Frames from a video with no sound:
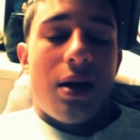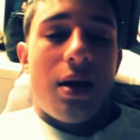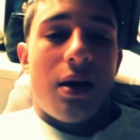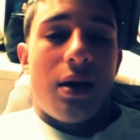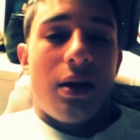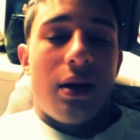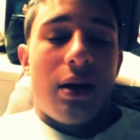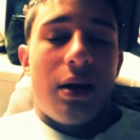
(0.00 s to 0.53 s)

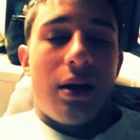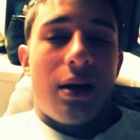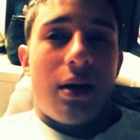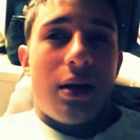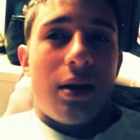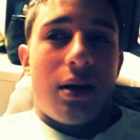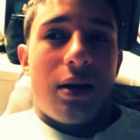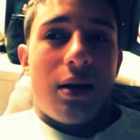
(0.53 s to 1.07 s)
and, like,
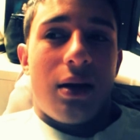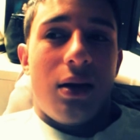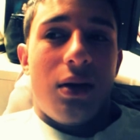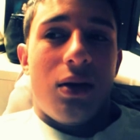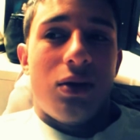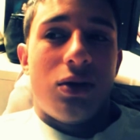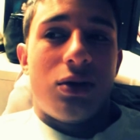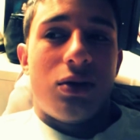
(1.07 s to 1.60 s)

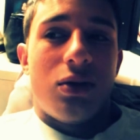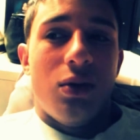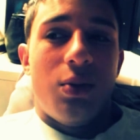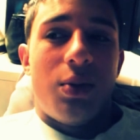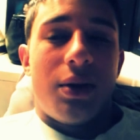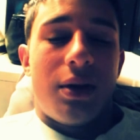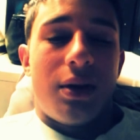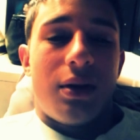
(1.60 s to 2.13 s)
you're
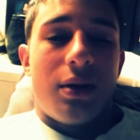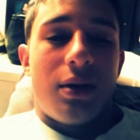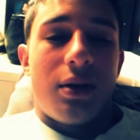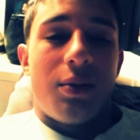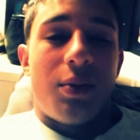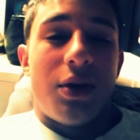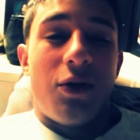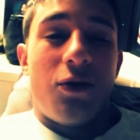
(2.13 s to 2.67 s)
stupid.
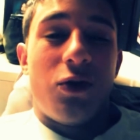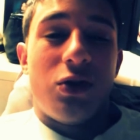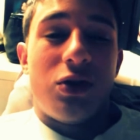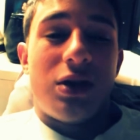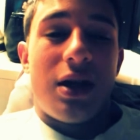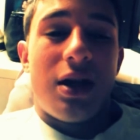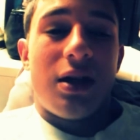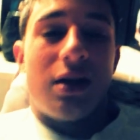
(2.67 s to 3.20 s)
But if you
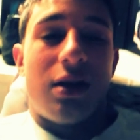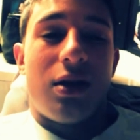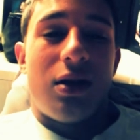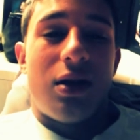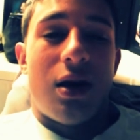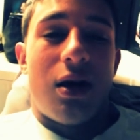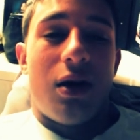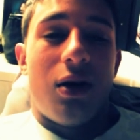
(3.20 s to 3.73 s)
say
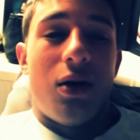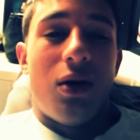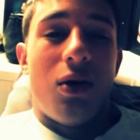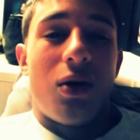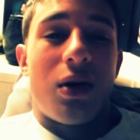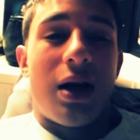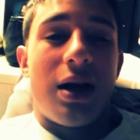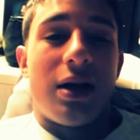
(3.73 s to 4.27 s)
uh,
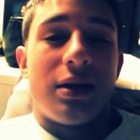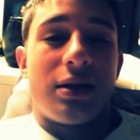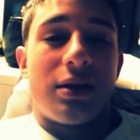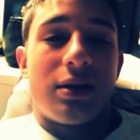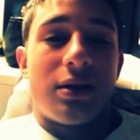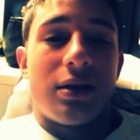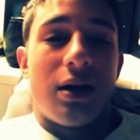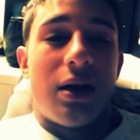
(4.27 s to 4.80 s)
all
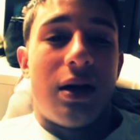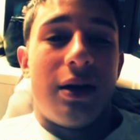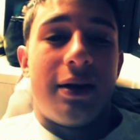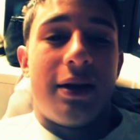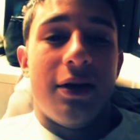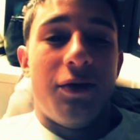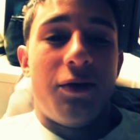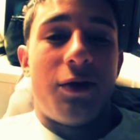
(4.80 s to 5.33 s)
guys are
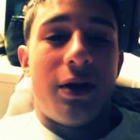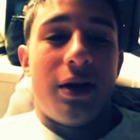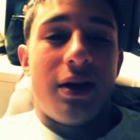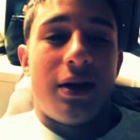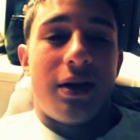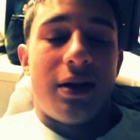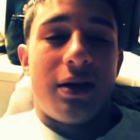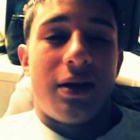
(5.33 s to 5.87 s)

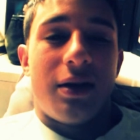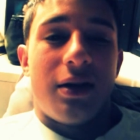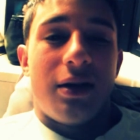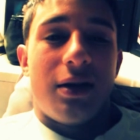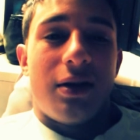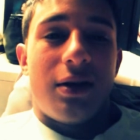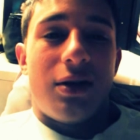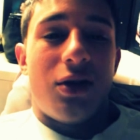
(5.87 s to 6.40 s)
different,
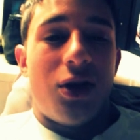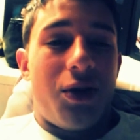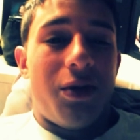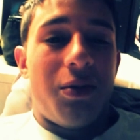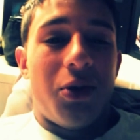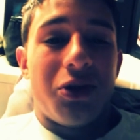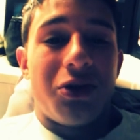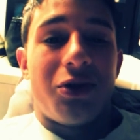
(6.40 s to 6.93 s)

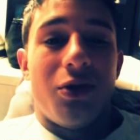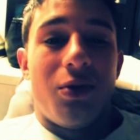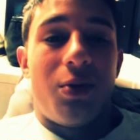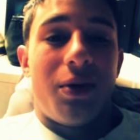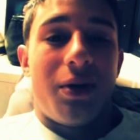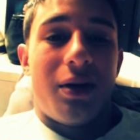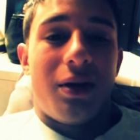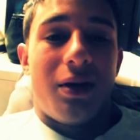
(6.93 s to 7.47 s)
you're most
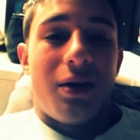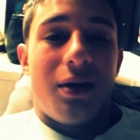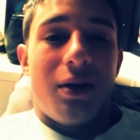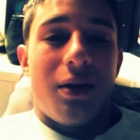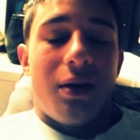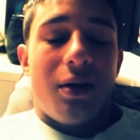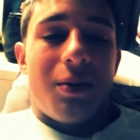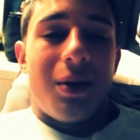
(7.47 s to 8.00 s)
stupid.
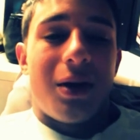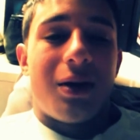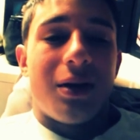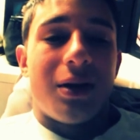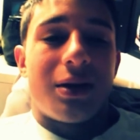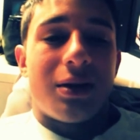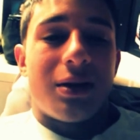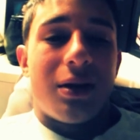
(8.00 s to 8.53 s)

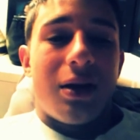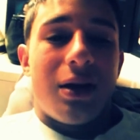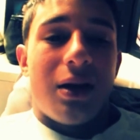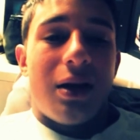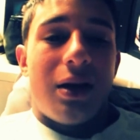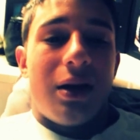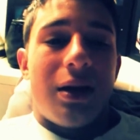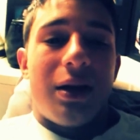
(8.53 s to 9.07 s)
Because,
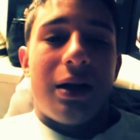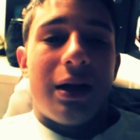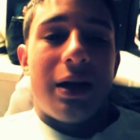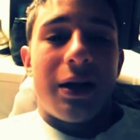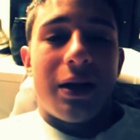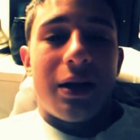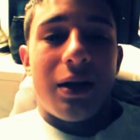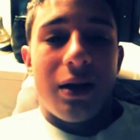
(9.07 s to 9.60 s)

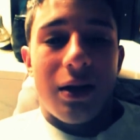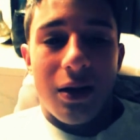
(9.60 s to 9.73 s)
like,